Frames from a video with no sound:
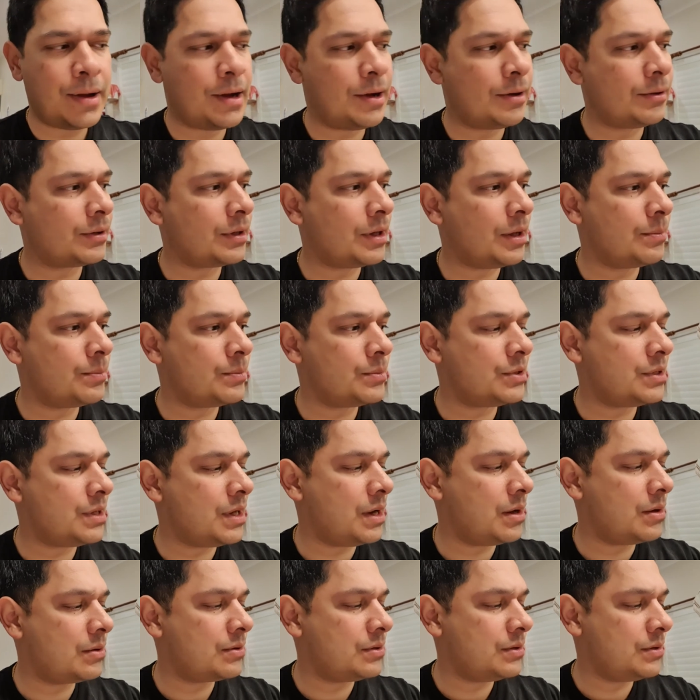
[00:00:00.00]
it comes
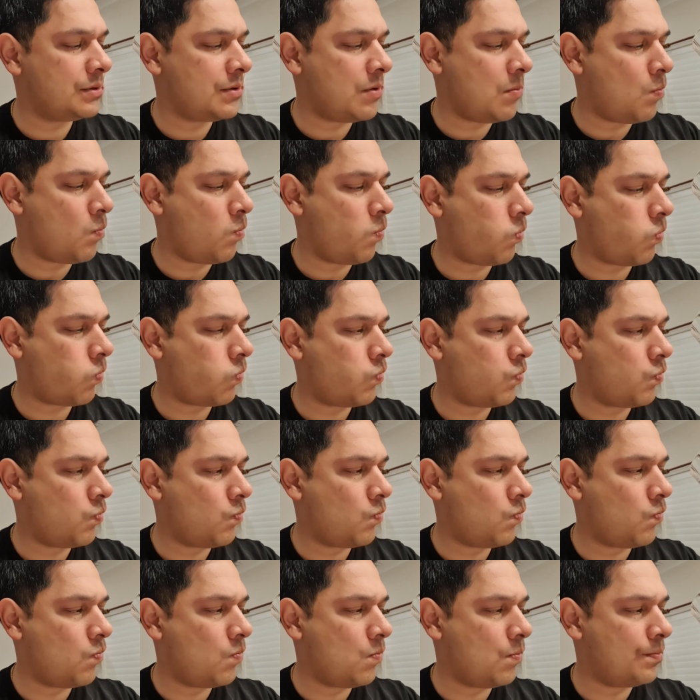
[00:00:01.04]
out.
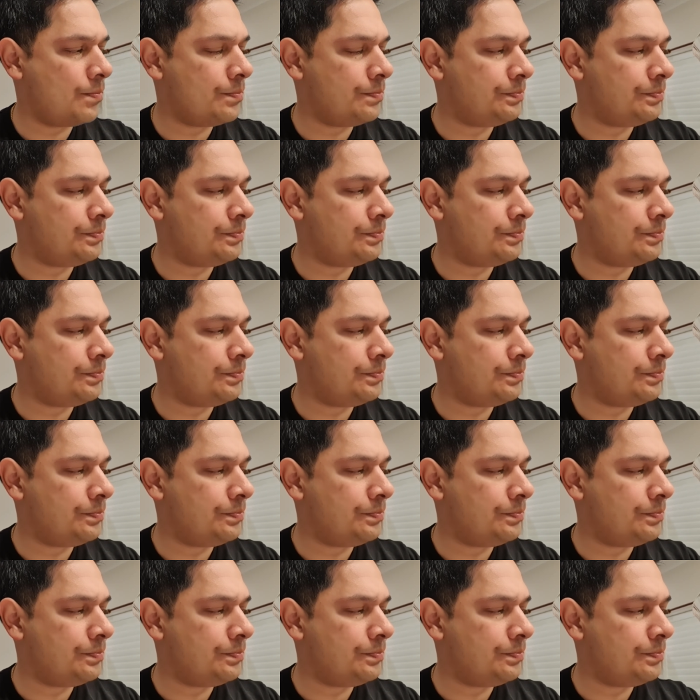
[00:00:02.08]
Am